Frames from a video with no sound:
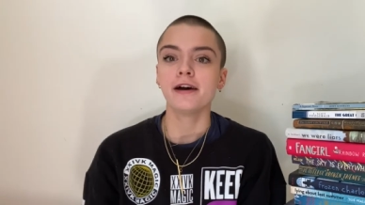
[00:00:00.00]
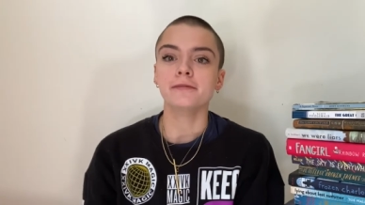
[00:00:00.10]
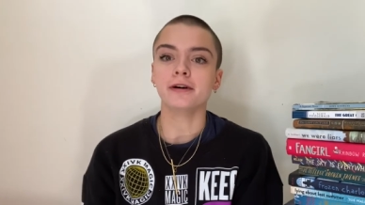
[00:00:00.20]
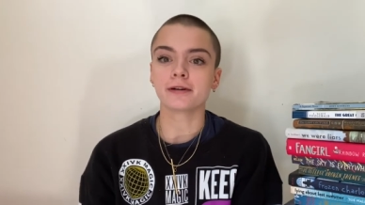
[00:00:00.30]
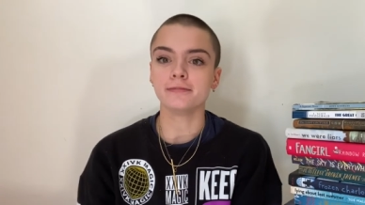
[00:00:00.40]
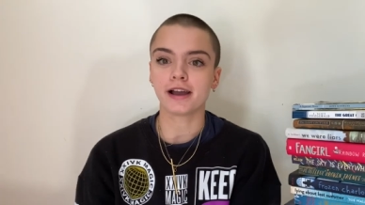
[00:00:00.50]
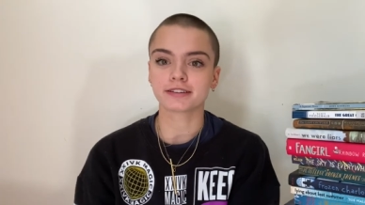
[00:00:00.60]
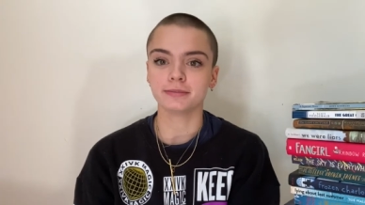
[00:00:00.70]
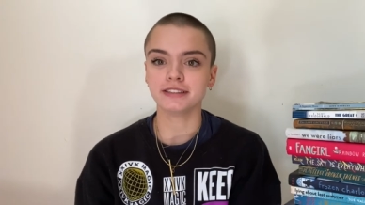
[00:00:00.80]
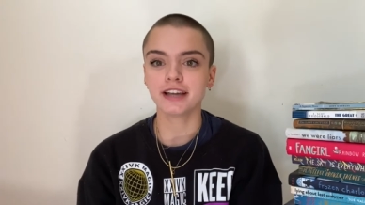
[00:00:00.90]
Welcome back
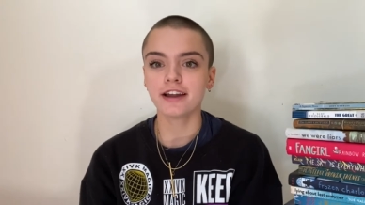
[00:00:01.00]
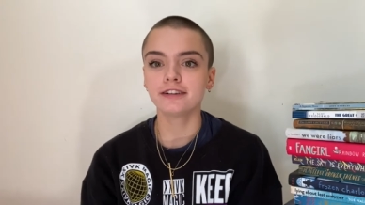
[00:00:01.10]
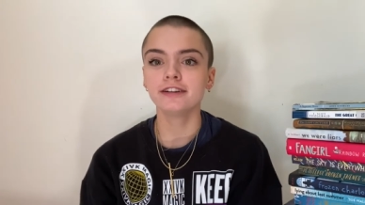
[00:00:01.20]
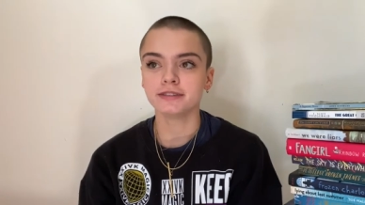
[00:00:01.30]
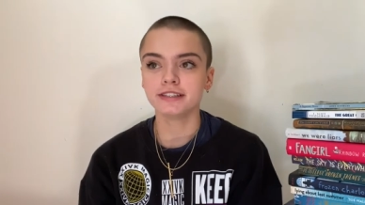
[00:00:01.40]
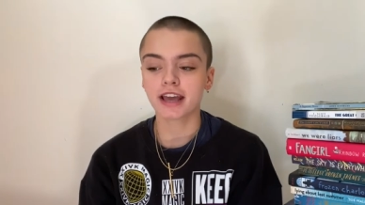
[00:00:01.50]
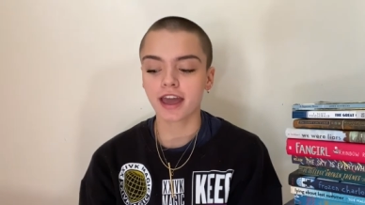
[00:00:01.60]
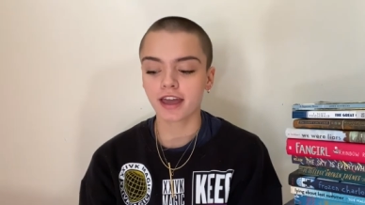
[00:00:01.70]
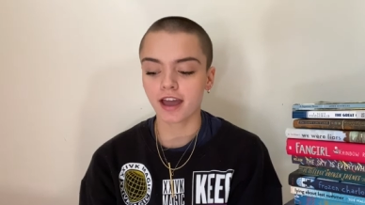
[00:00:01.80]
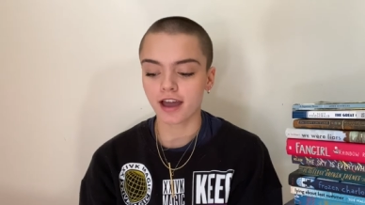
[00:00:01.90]
to my channel.
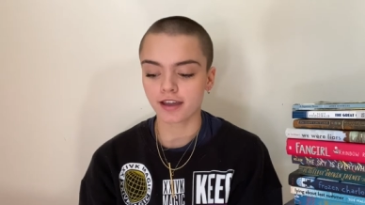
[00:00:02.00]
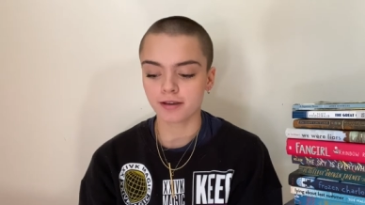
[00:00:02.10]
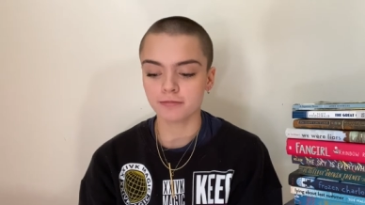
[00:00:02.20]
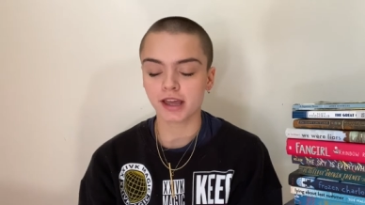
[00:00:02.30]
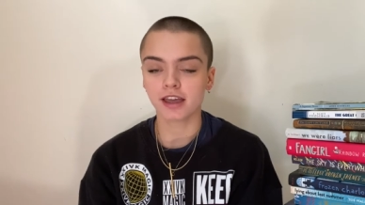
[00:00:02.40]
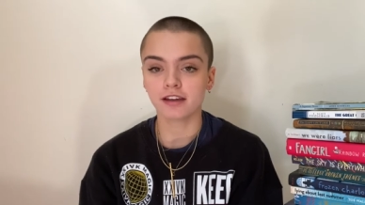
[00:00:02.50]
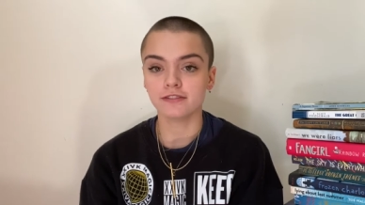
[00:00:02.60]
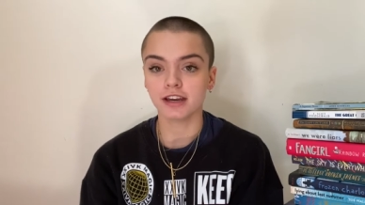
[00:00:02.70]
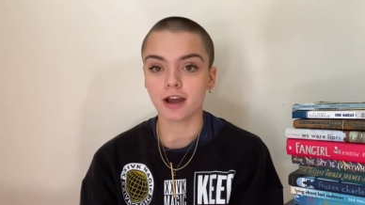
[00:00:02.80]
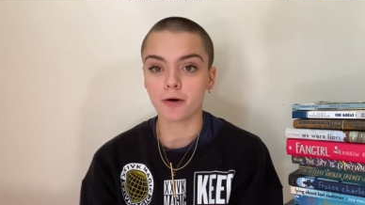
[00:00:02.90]
Today I am making a
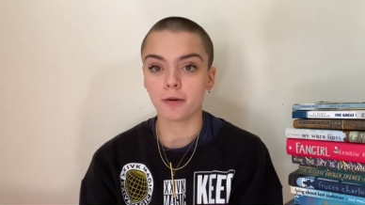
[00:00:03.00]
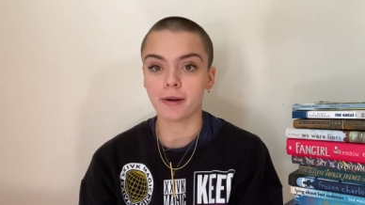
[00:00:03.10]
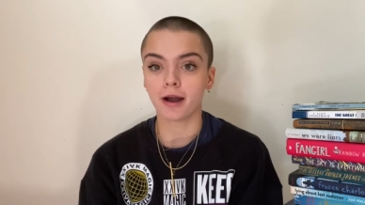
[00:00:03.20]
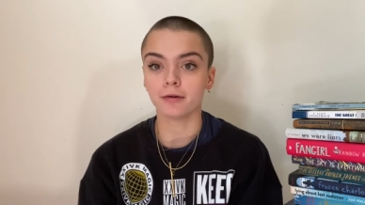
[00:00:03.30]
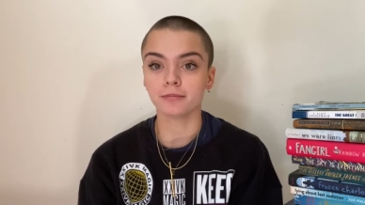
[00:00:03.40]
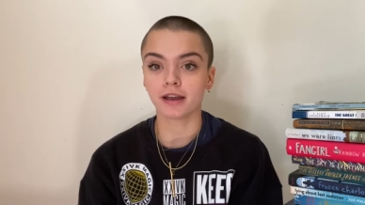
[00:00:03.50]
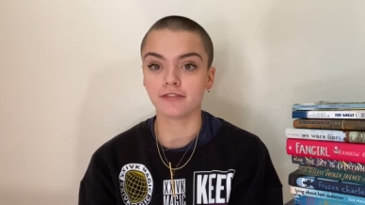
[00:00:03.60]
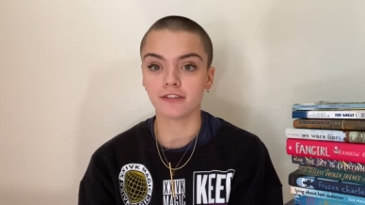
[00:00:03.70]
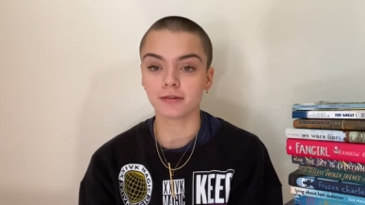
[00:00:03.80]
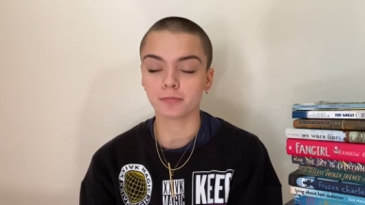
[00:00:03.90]
video about my
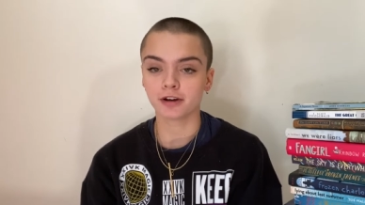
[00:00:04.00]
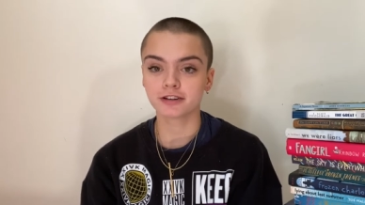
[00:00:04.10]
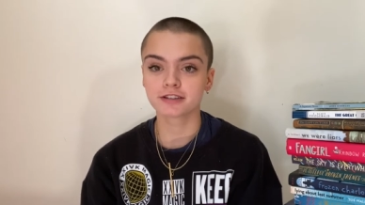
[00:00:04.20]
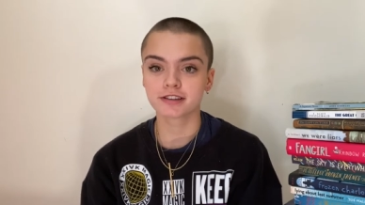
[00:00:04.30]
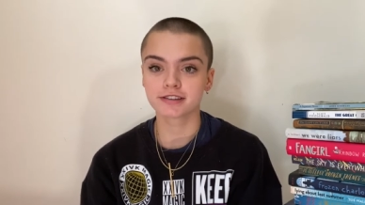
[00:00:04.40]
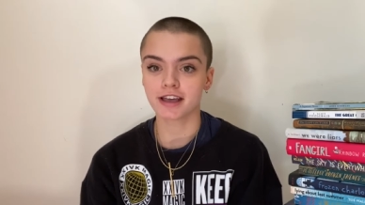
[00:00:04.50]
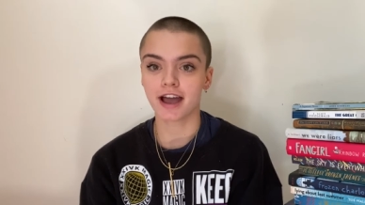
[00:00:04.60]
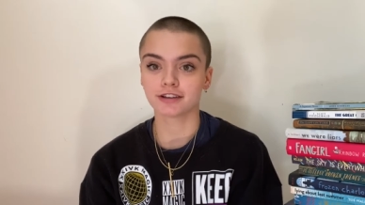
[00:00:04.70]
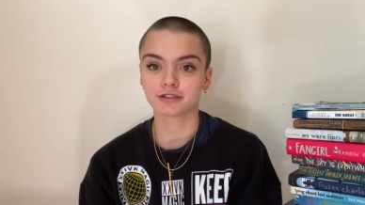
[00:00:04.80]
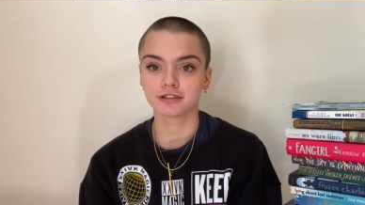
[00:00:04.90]
favorite books
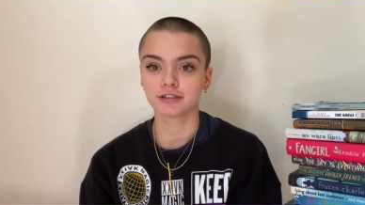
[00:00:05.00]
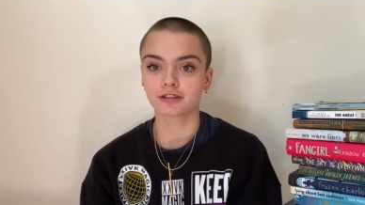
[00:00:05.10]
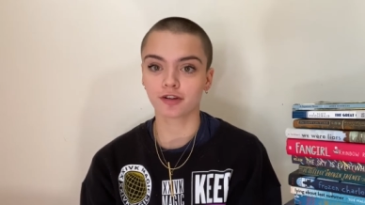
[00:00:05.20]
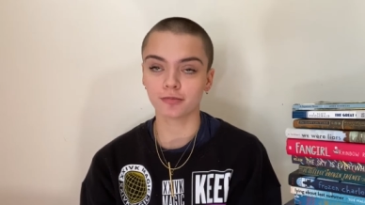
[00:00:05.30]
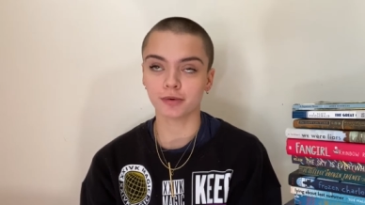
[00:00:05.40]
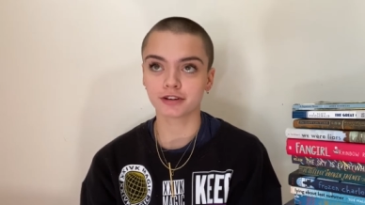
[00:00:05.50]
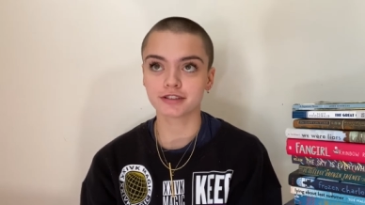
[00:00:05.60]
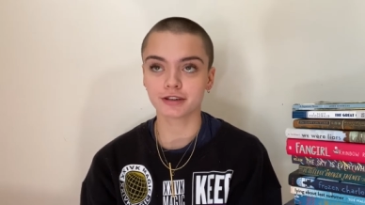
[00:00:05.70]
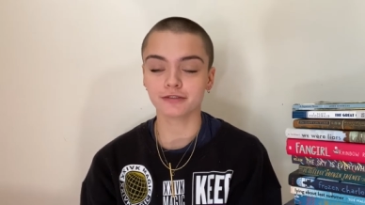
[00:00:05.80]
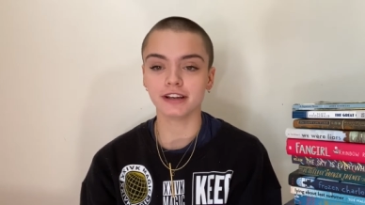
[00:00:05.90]
slash good
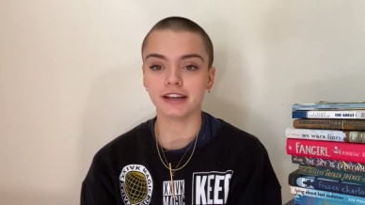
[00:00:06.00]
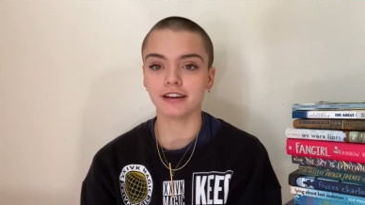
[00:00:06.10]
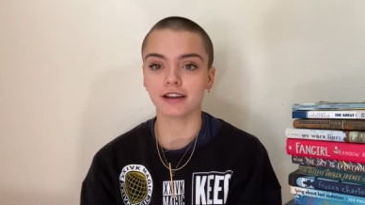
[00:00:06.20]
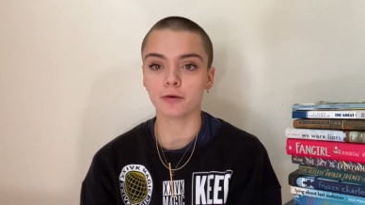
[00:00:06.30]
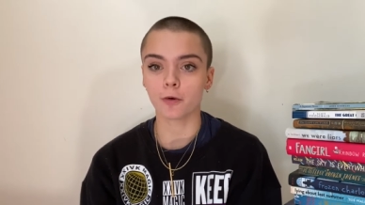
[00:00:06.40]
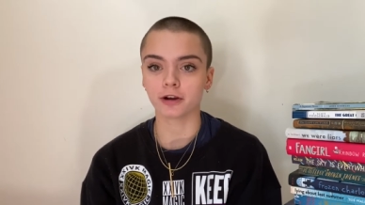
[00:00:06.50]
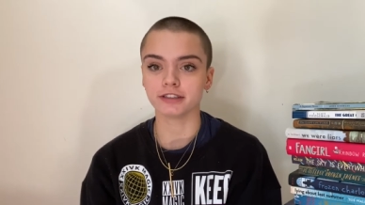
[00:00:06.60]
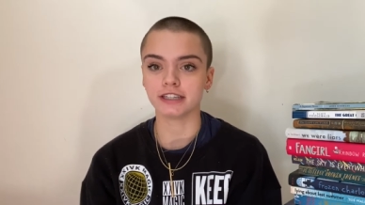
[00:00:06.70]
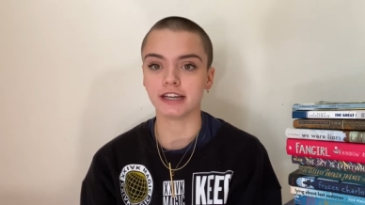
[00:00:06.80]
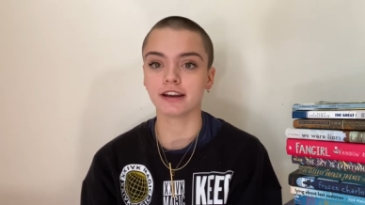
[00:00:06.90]
books to read in
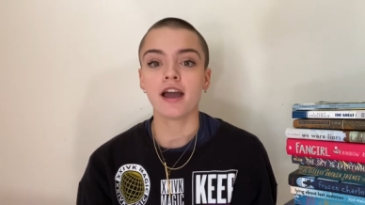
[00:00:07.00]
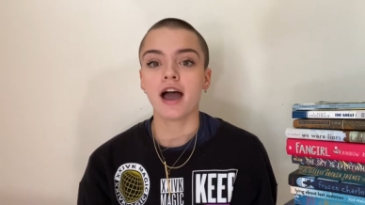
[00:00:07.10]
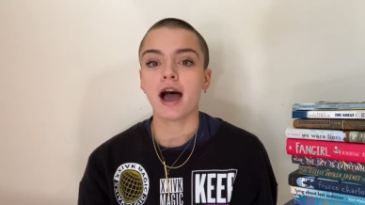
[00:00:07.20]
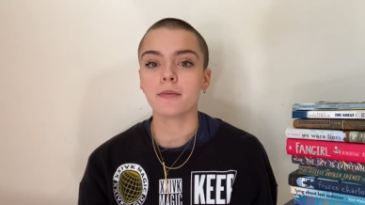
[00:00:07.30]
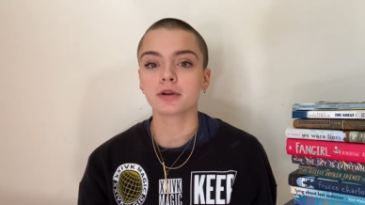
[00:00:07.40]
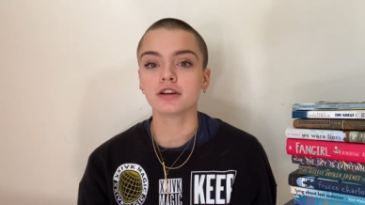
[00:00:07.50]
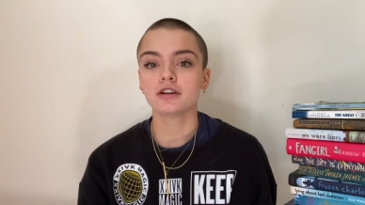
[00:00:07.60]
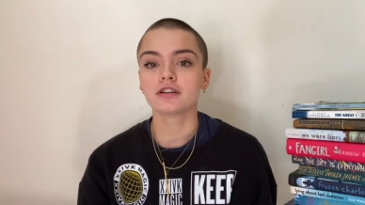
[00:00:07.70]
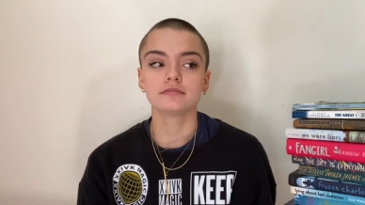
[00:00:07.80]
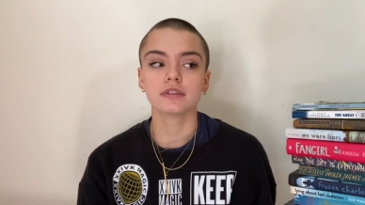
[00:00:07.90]
quarantine. I'm
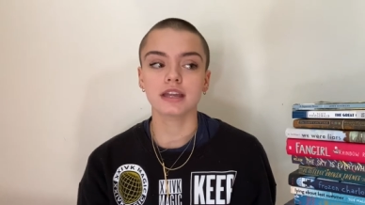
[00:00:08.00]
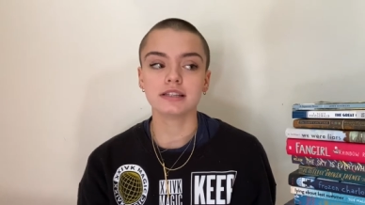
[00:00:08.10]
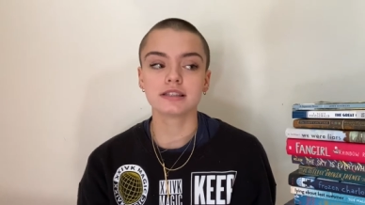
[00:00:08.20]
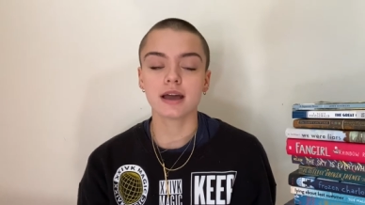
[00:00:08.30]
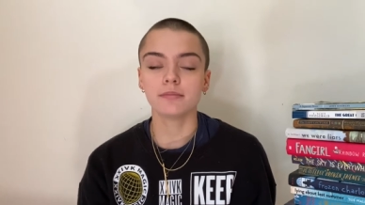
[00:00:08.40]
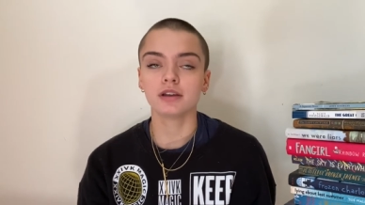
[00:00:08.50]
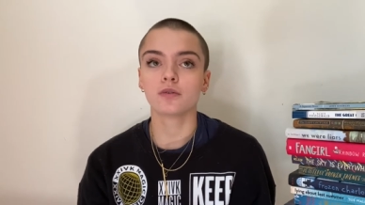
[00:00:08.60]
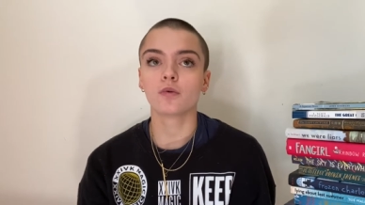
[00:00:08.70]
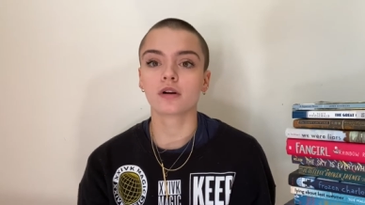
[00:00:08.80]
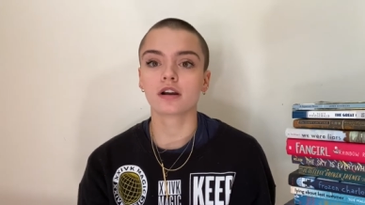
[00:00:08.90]
gonna list them in
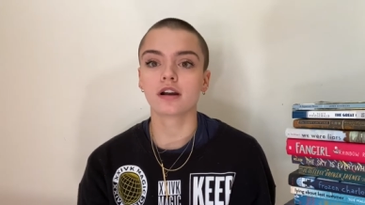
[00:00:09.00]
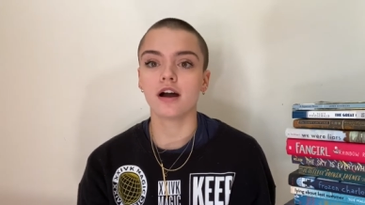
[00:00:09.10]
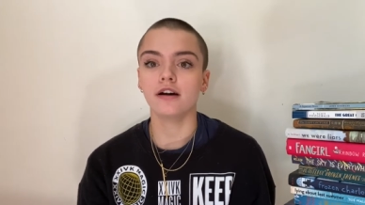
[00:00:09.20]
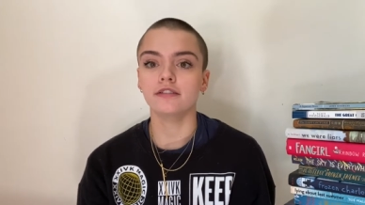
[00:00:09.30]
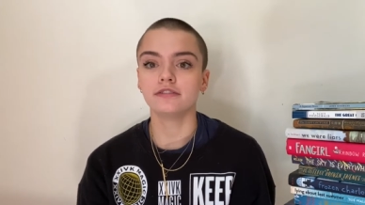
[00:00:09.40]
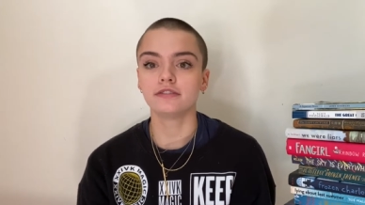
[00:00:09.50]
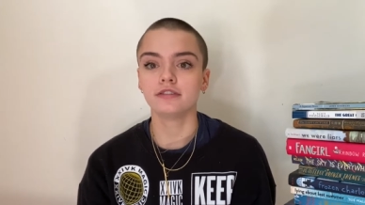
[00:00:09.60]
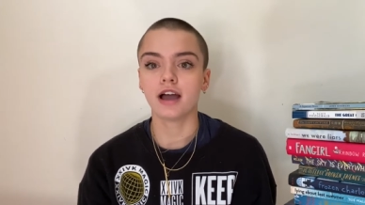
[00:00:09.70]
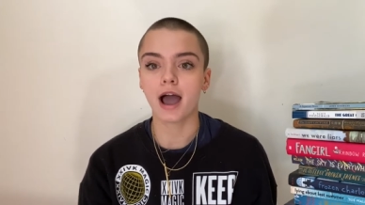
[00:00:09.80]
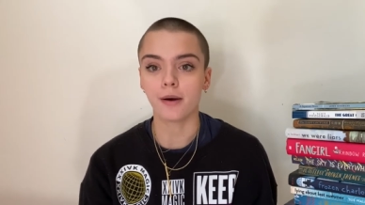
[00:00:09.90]
order of
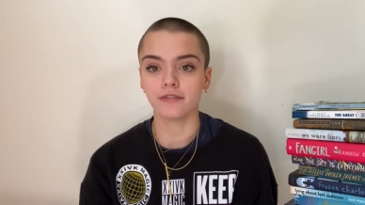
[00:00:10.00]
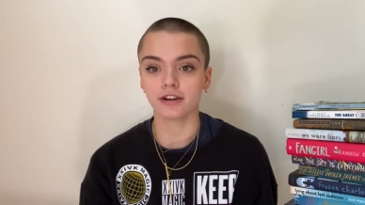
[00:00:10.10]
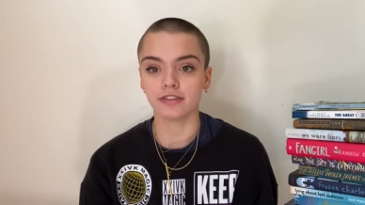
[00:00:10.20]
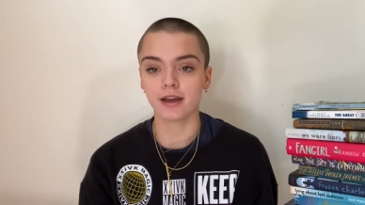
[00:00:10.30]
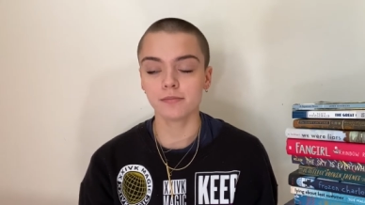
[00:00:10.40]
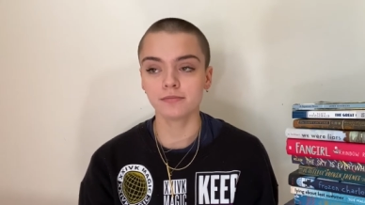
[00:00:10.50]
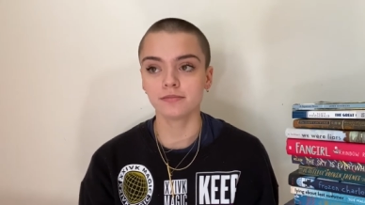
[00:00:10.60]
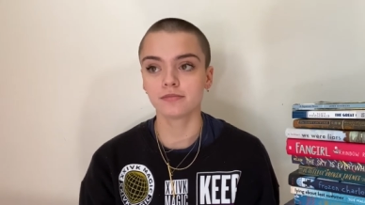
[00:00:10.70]
how I've read them.